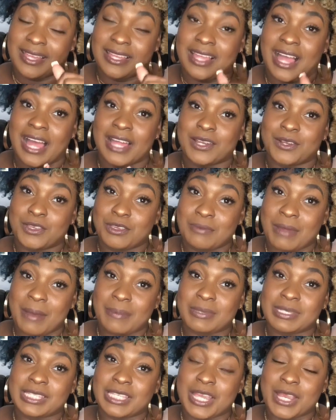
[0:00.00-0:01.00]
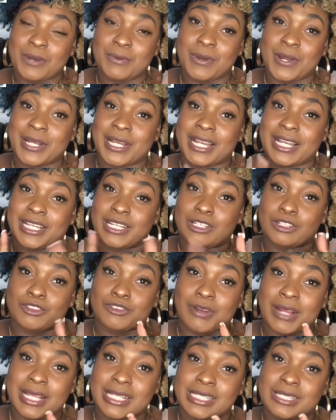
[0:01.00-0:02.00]
I know you might be scared wearing it in a
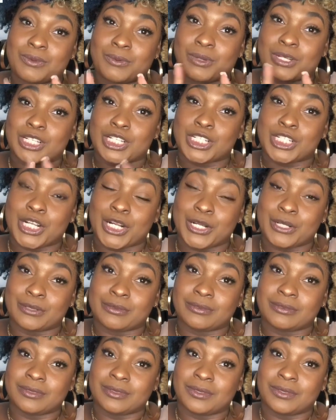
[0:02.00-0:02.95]
dress or a shirt